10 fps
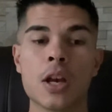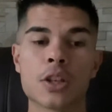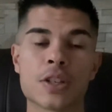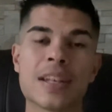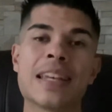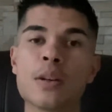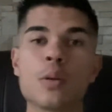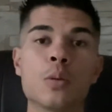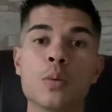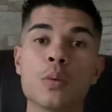to
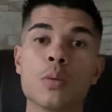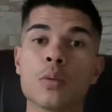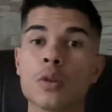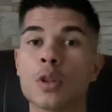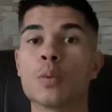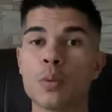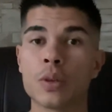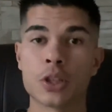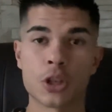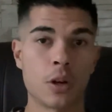heal the wounded
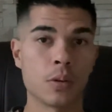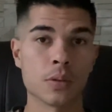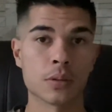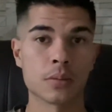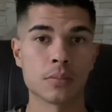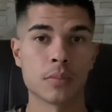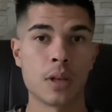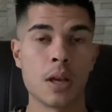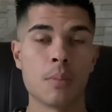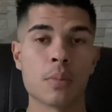child,
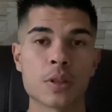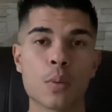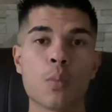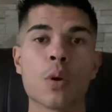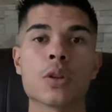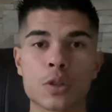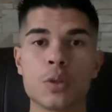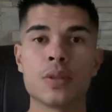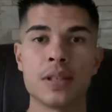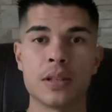because it wants you
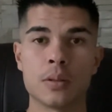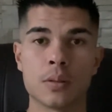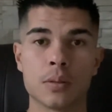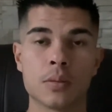to heal.